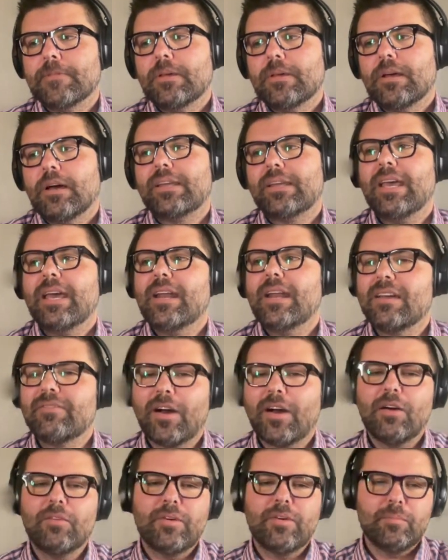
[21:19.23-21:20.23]
Again,
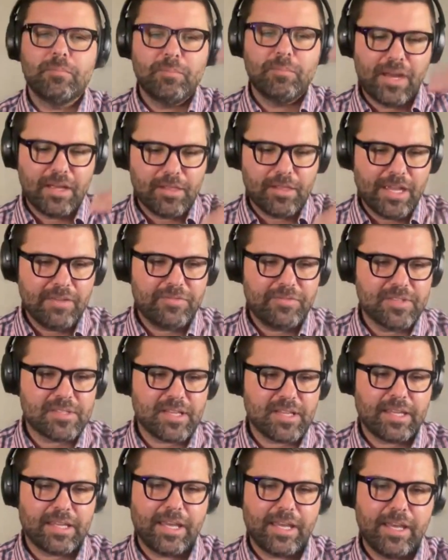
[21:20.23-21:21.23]
my life is
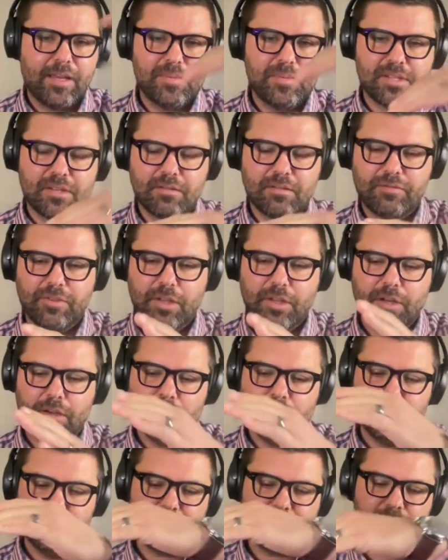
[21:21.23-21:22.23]
like ebbs and
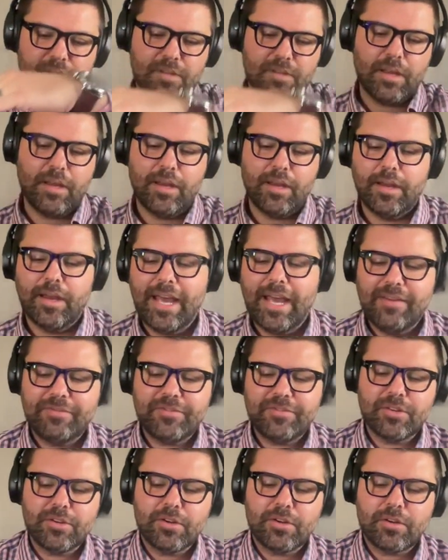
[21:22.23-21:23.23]
flows.
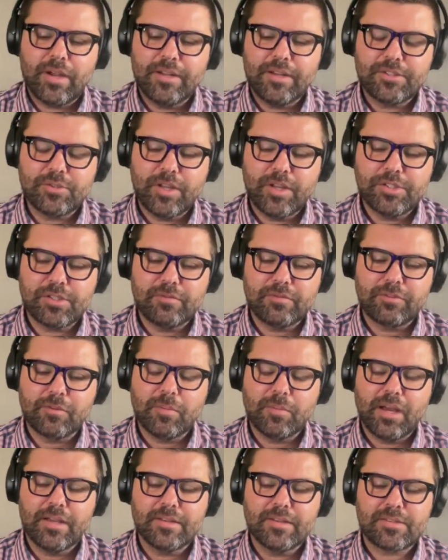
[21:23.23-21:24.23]
After graduation from
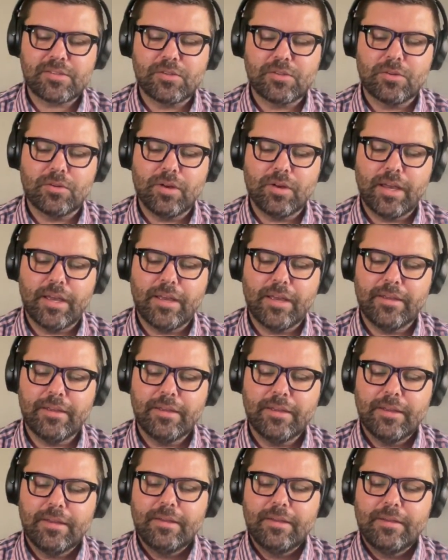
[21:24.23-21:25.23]
high school, I
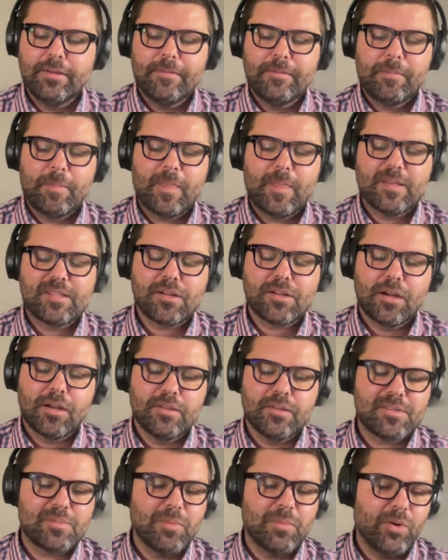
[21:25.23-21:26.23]

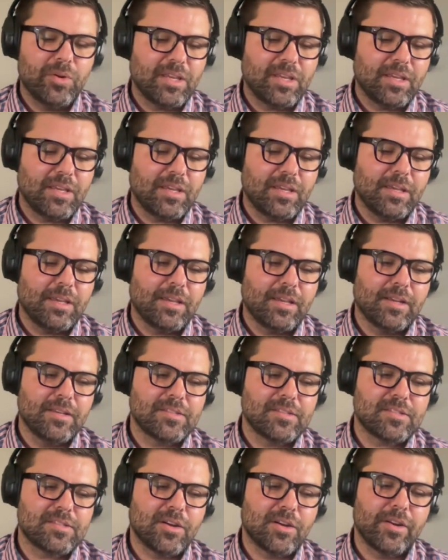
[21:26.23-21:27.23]
started smoking, and I
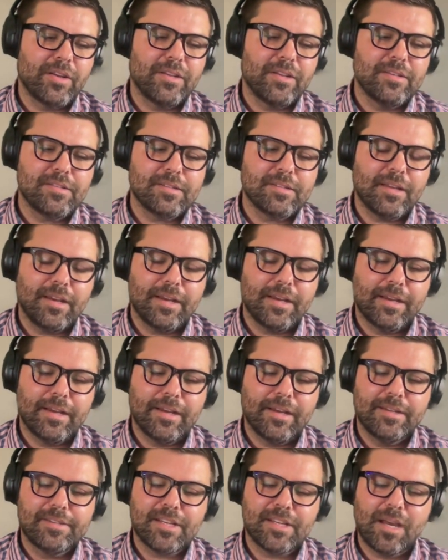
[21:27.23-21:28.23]
started
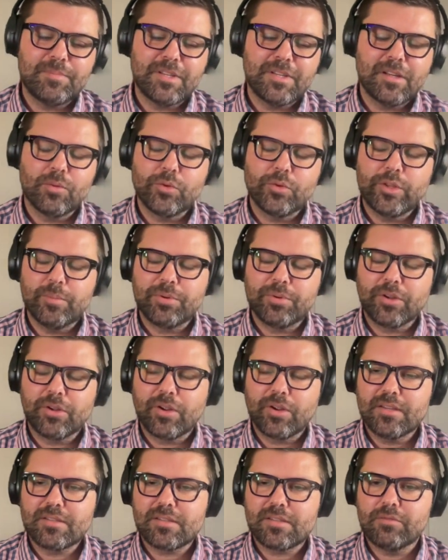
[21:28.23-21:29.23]
adopting a really
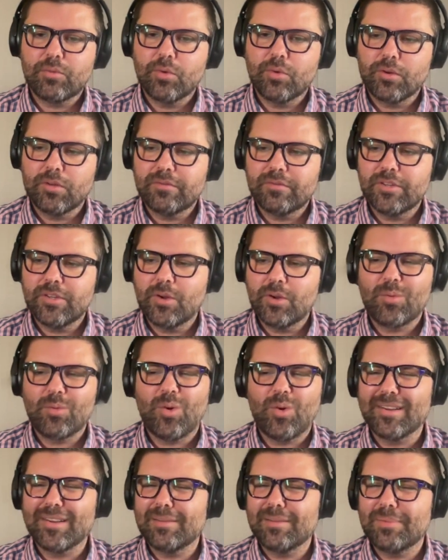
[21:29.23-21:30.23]
progressive worldview. I
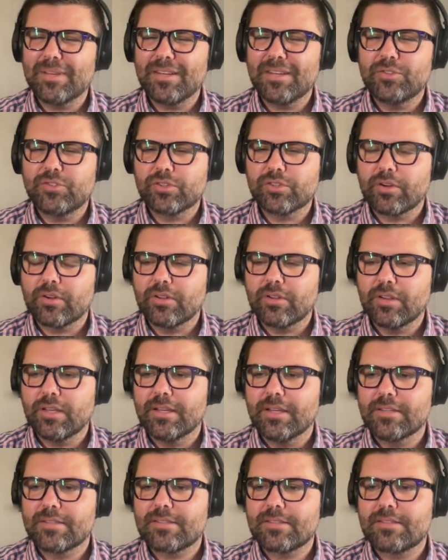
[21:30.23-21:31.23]
wanted to be a
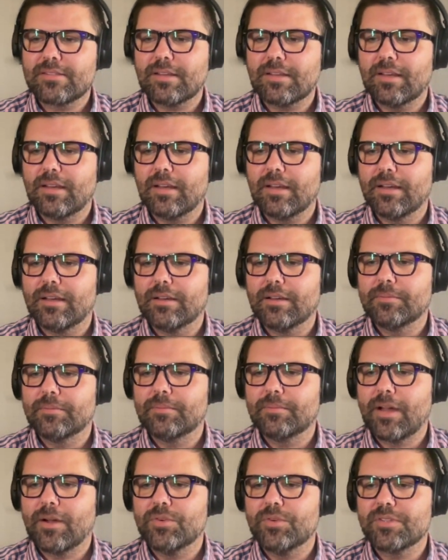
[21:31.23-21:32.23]
journalist.
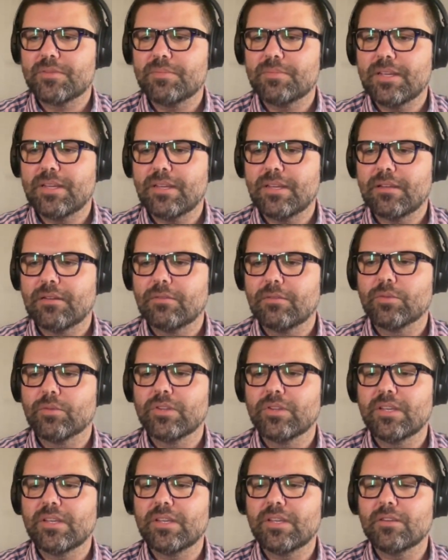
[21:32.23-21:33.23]
I was meeting
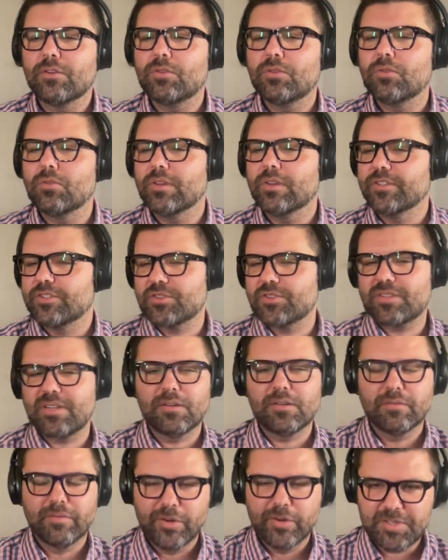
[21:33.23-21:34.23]
really cool, interesting,
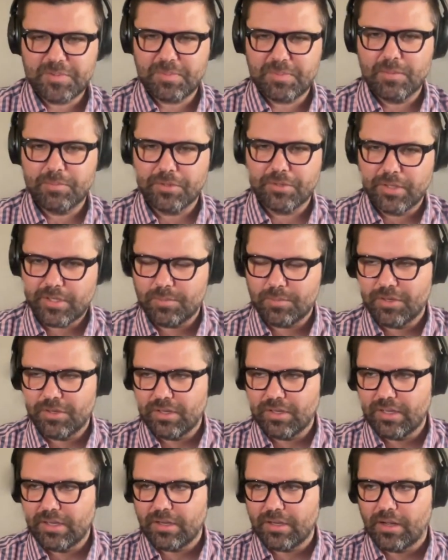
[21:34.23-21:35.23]
diverse people at
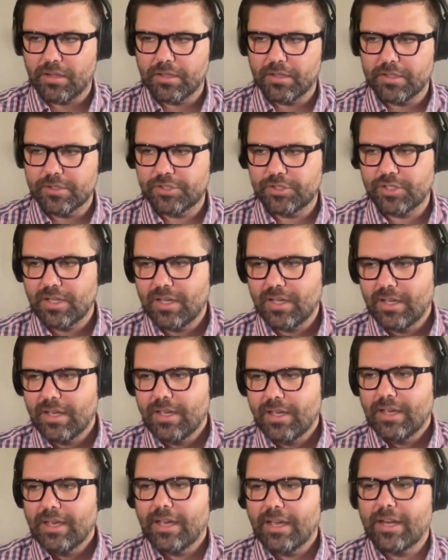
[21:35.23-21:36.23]
community college.
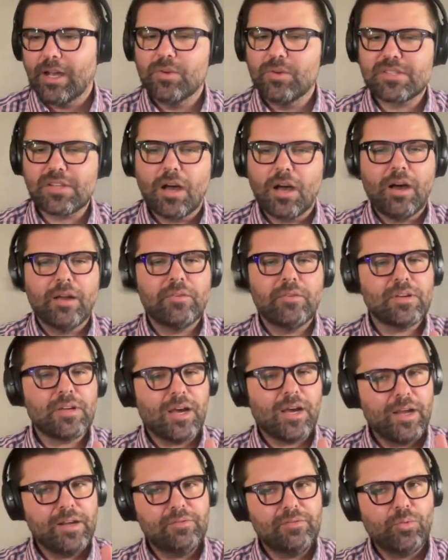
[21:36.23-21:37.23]
And I was on
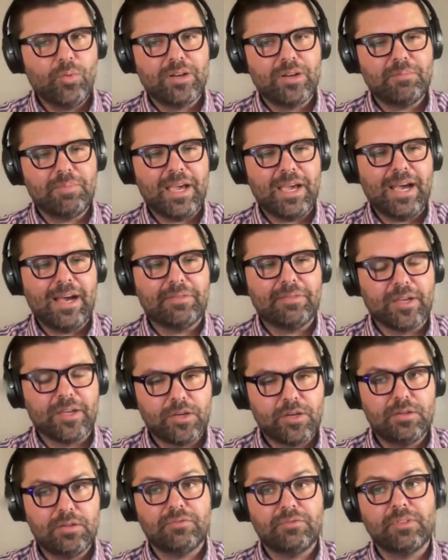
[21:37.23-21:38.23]
kind of one path that
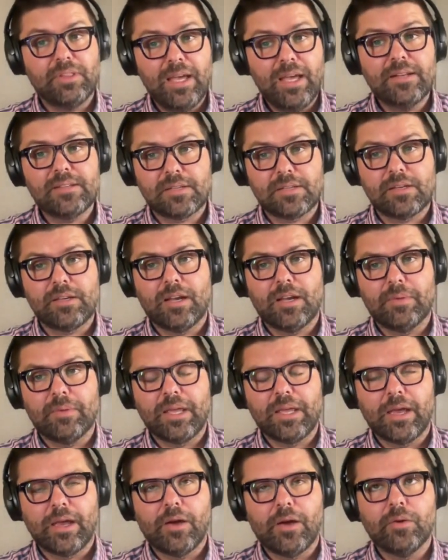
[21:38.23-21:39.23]
could have led to
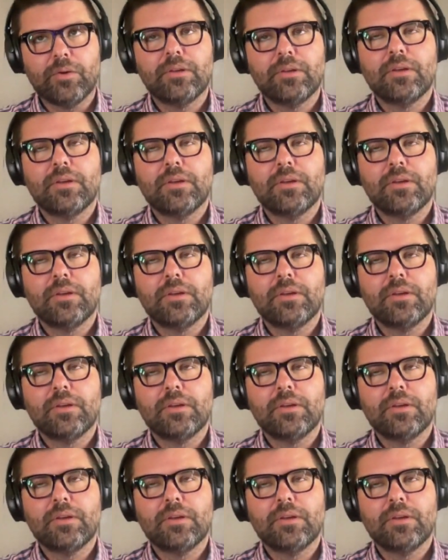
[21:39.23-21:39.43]
coming out,